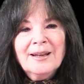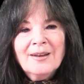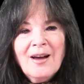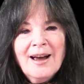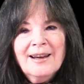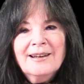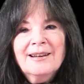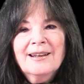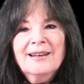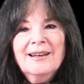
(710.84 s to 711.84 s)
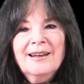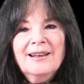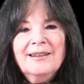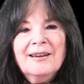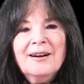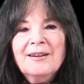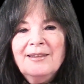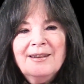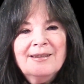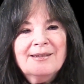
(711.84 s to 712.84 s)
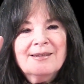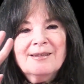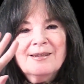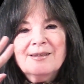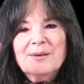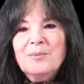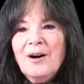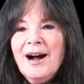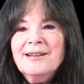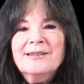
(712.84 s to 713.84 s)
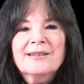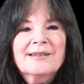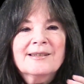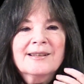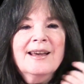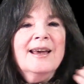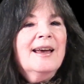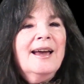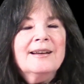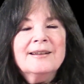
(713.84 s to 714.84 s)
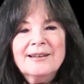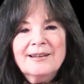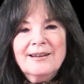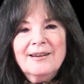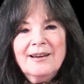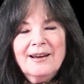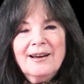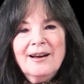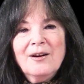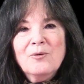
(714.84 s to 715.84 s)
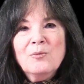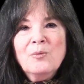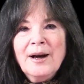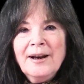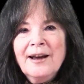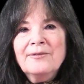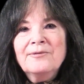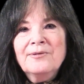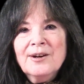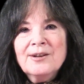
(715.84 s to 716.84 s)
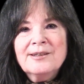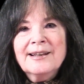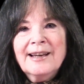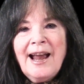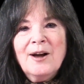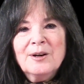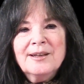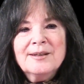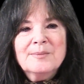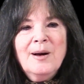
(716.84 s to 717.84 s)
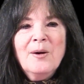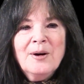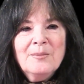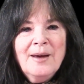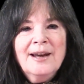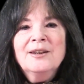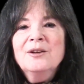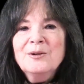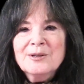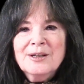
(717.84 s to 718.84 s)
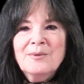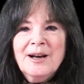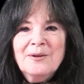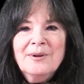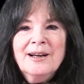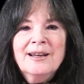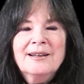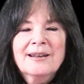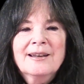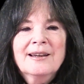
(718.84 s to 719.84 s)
by line, there are these surprises. And when I first encountered this poem, and usually when I read it,